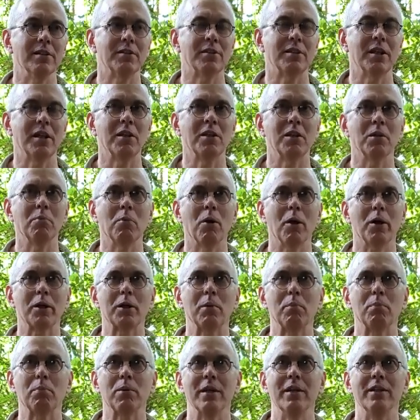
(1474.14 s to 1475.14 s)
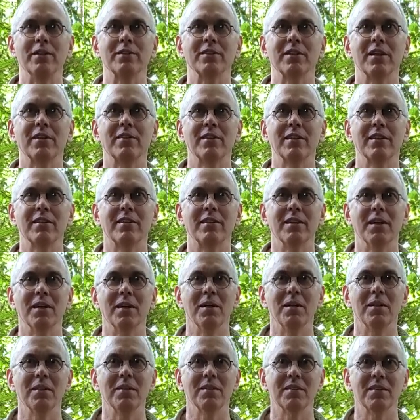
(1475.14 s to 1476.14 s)
Zen in the marketplace, I think
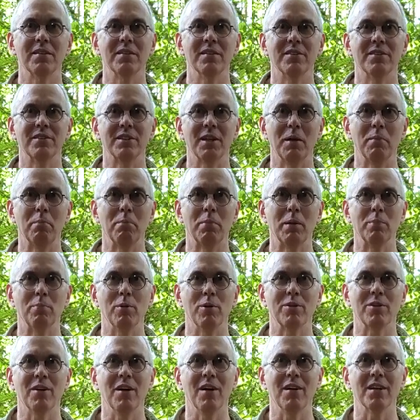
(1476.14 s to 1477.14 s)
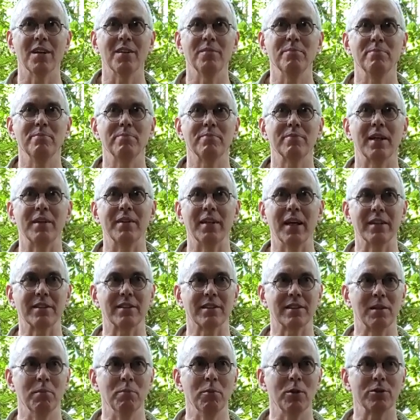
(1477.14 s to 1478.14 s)
the Zen people call it. And
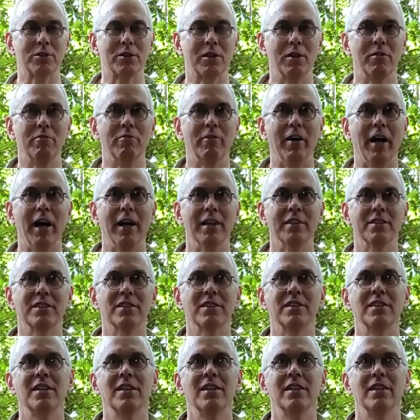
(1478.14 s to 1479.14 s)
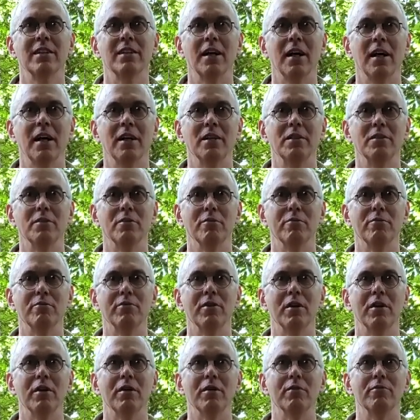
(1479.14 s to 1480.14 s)
that's the most advanced kind
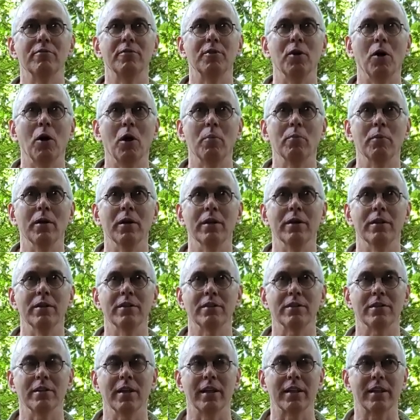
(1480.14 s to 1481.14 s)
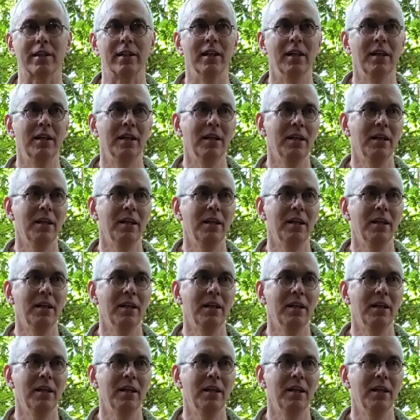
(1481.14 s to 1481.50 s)
of Dharma. Is like